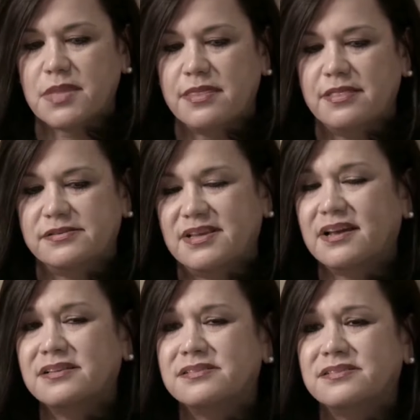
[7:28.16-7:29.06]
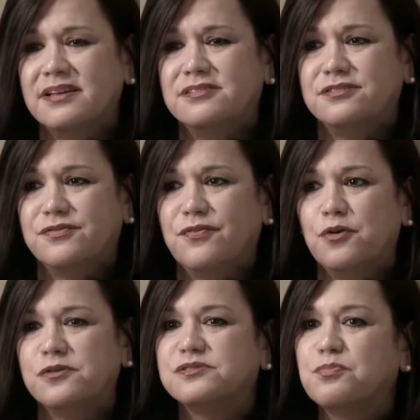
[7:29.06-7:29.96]
The second stage is
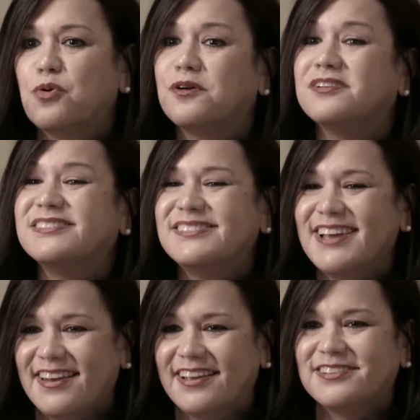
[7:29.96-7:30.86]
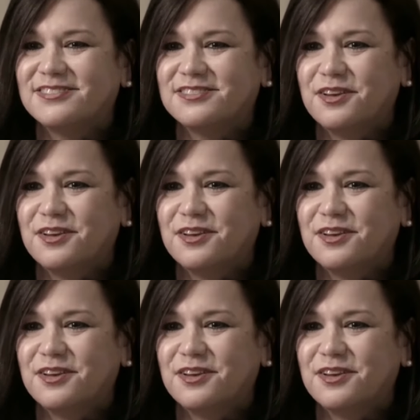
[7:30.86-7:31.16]
focused more on aesthetics.